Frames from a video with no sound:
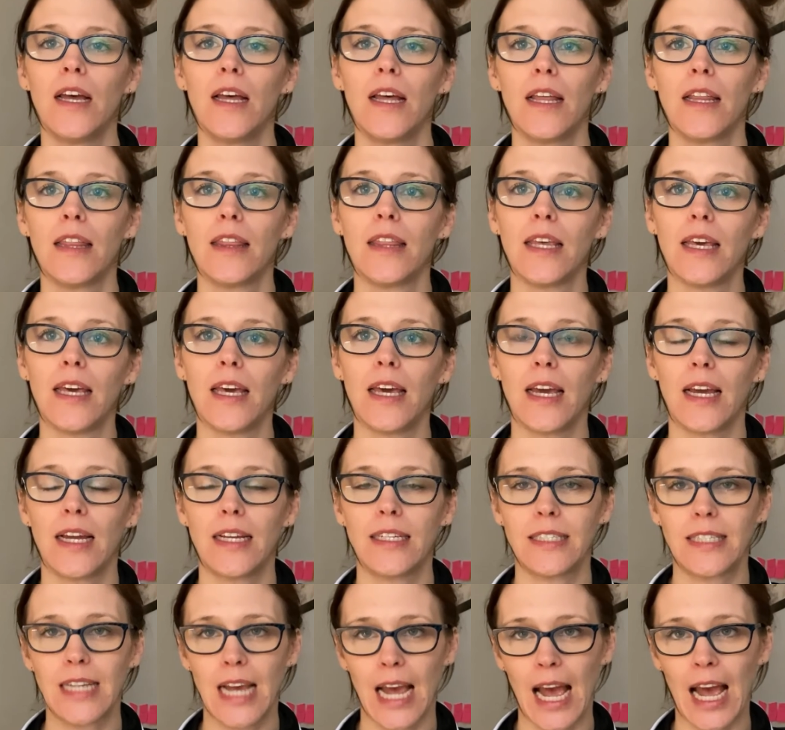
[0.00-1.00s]
The
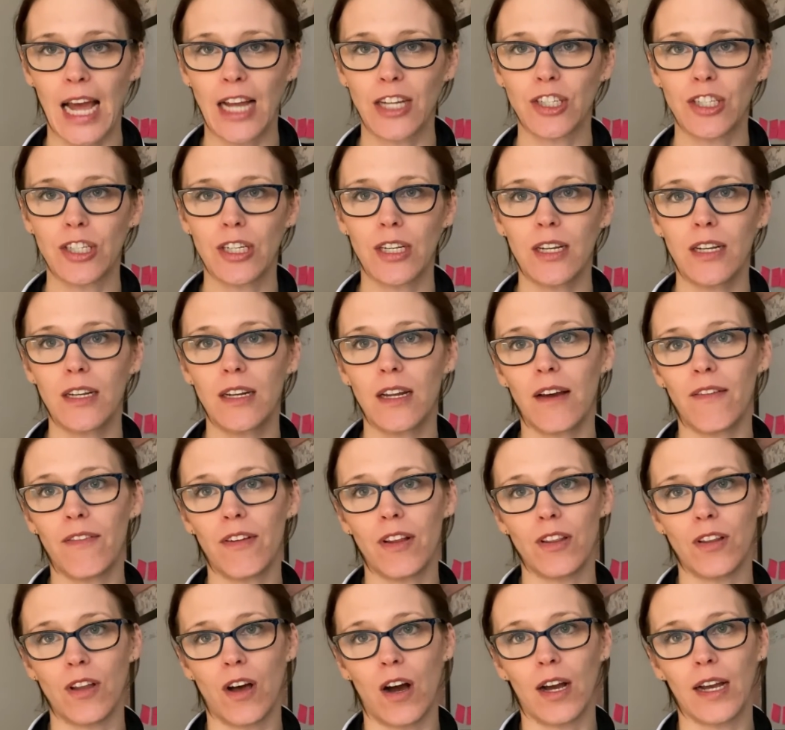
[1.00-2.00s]
intention of
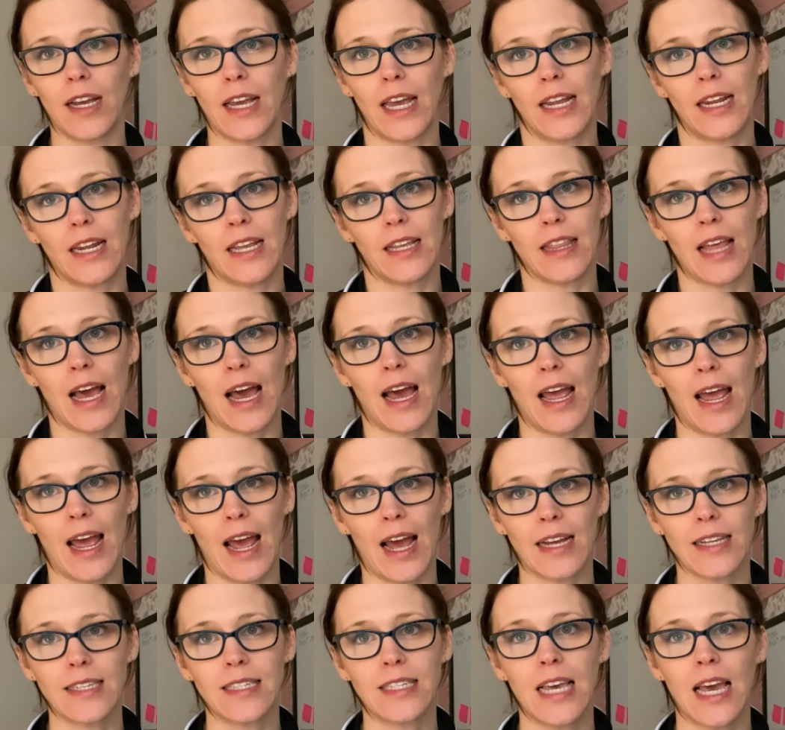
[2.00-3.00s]
elongating that
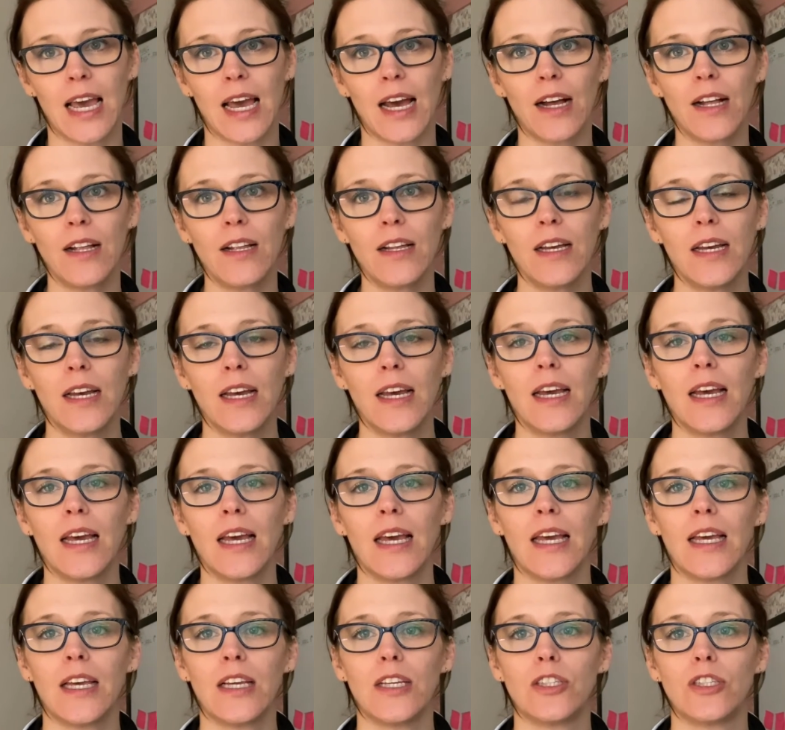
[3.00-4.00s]
exhale
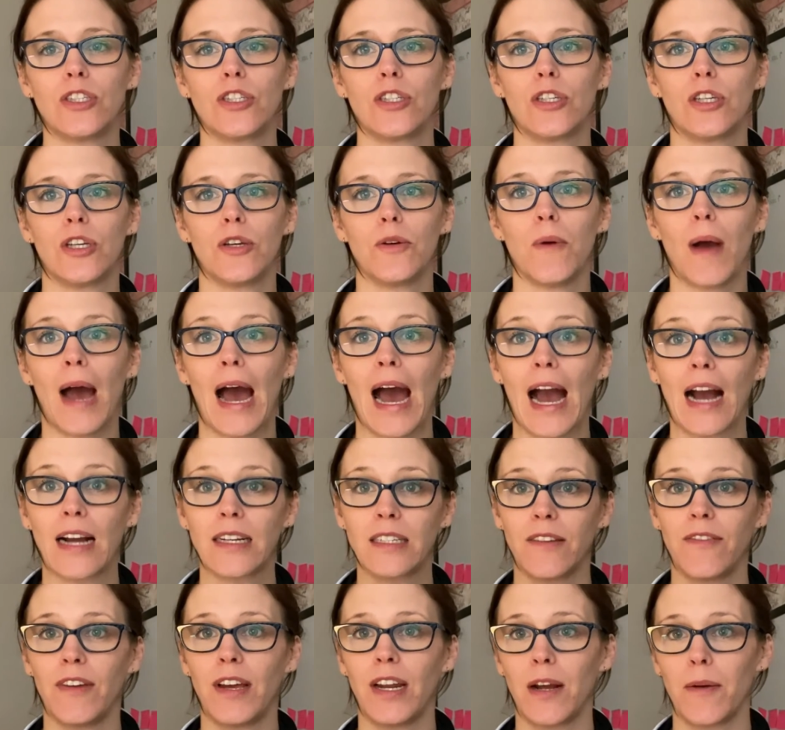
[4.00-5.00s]
is to
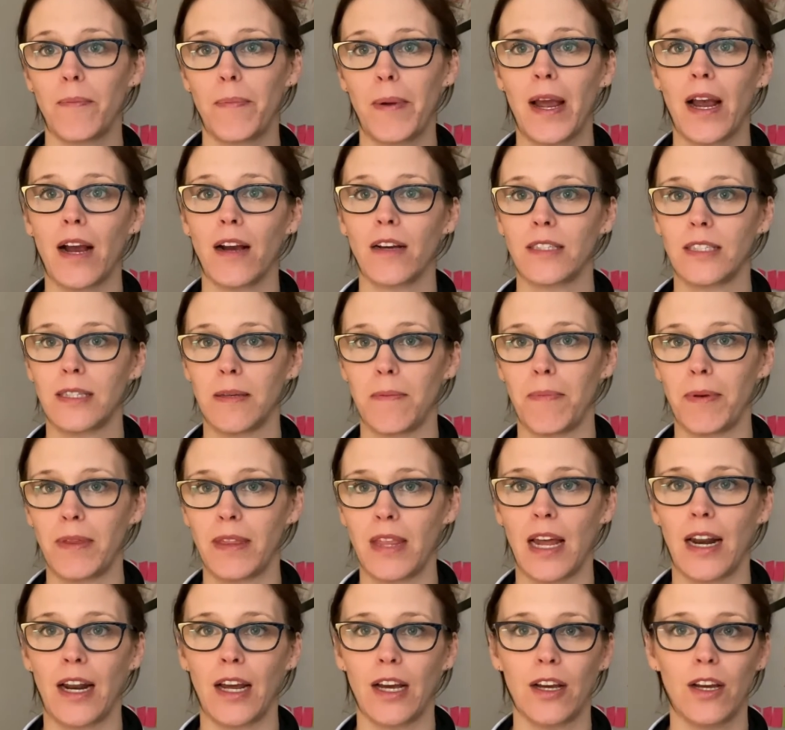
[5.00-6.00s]
activate our
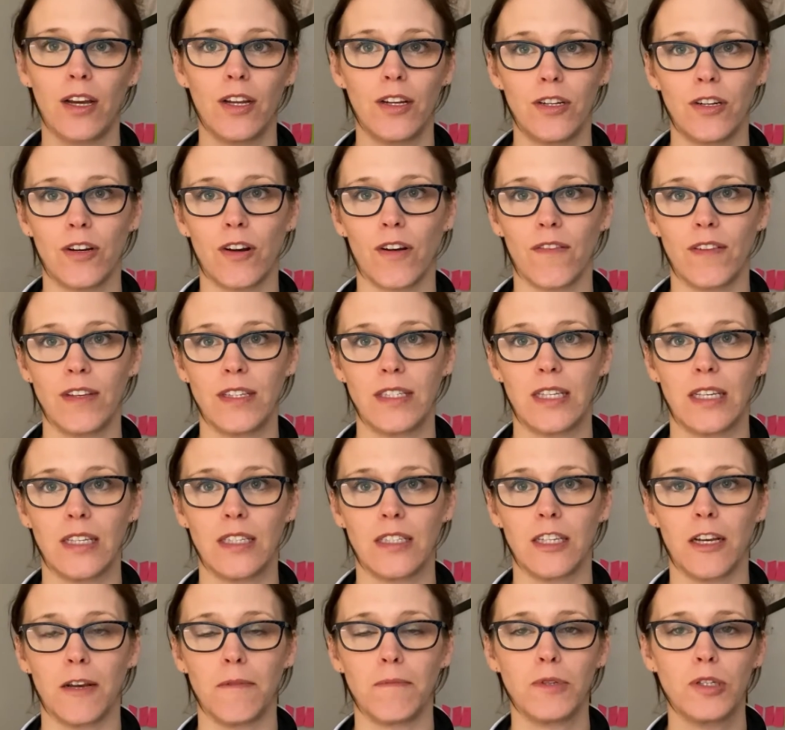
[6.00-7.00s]
parasympathetic nervous system.